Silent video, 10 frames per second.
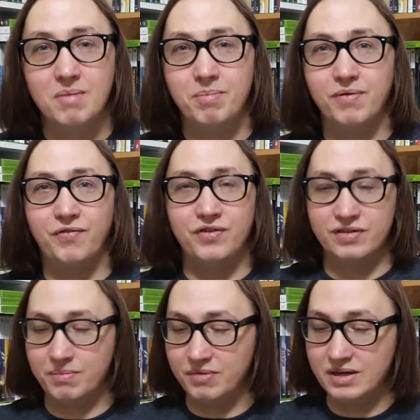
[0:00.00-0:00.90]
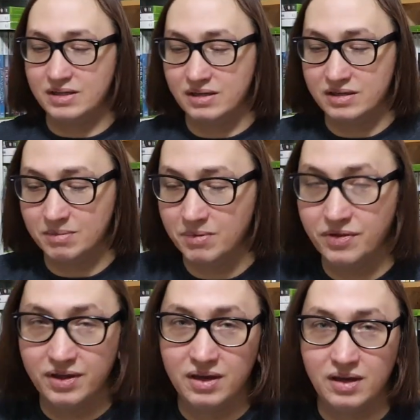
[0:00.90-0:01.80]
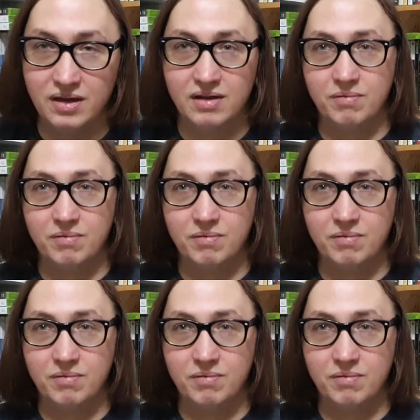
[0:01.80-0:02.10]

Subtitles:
but for some reason, some of the,